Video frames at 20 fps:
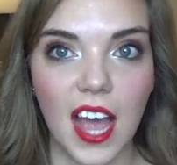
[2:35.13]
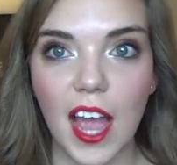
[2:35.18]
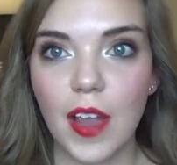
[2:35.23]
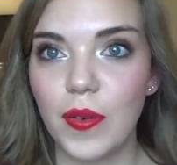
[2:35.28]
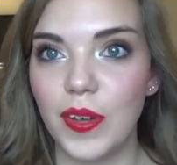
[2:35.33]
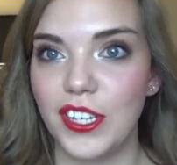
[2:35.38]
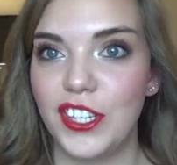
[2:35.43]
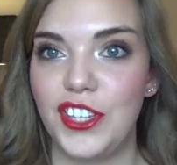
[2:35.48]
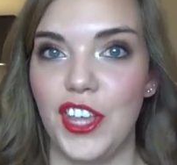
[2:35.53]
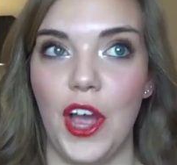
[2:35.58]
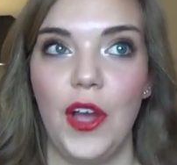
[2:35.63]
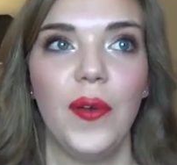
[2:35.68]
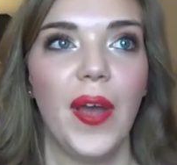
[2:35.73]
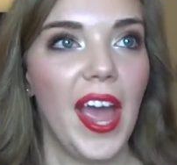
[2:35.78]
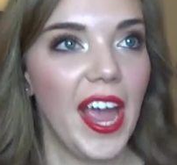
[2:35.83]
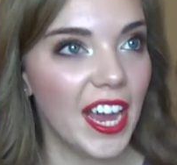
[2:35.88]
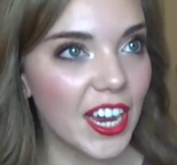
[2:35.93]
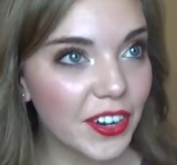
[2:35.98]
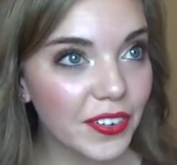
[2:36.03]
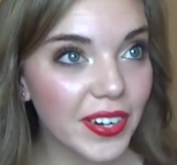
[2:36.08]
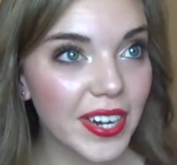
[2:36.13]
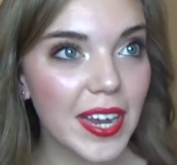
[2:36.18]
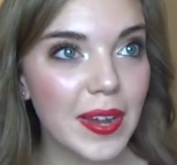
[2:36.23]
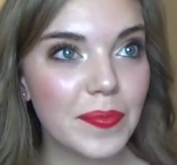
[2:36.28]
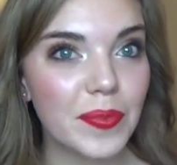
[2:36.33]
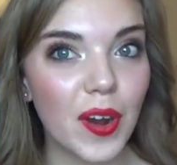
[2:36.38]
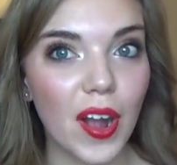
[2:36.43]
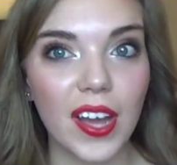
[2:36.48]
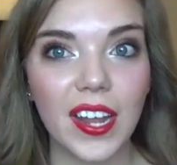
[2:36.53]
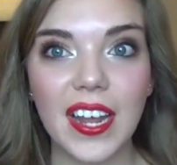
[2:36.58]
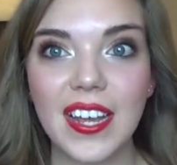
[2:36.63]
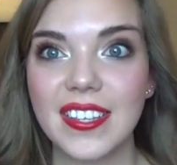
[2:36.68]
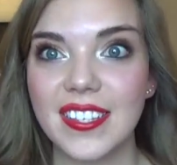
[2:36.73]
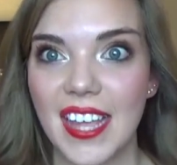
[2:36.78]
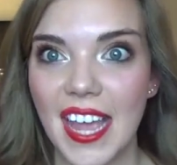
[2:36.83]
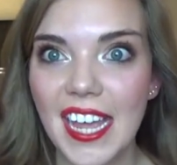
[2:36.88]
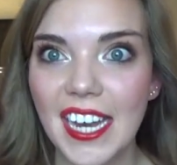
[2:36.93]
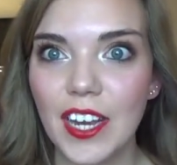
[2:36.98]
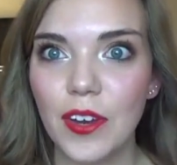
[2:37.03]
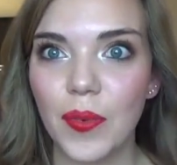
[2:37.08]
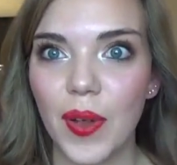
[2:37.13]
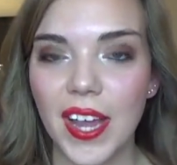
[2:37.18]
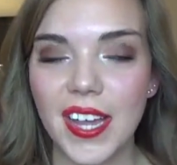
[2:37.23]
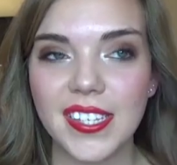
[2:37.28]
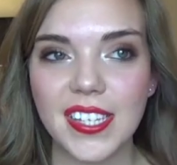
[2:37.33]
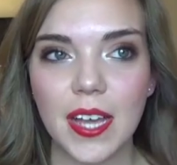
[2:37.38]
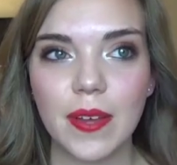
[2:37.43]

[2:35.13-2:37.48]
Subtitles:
I was so angry at products anyways.